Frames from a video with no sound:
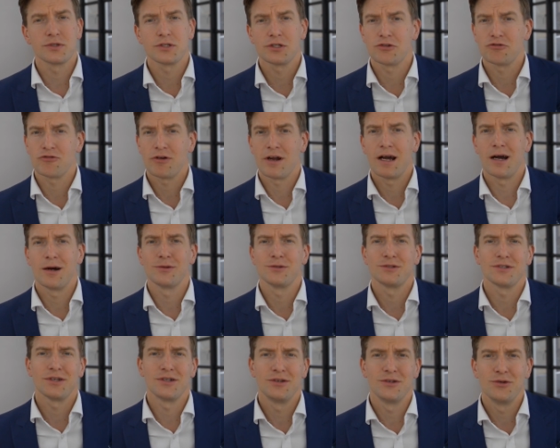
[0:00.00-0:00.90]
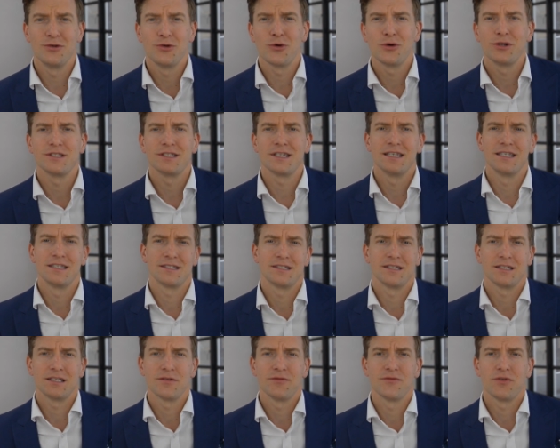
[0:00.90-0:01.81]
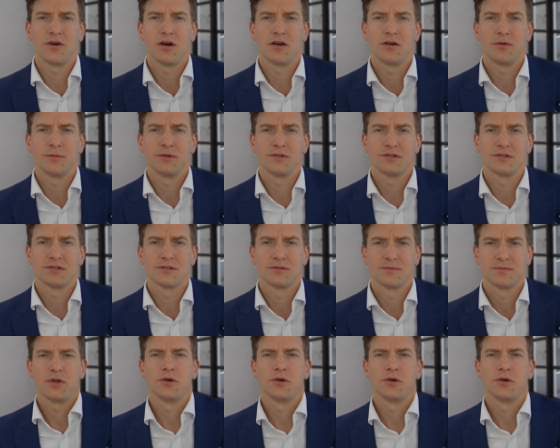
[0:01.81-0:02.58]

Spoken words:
crowds and noisy listening environments.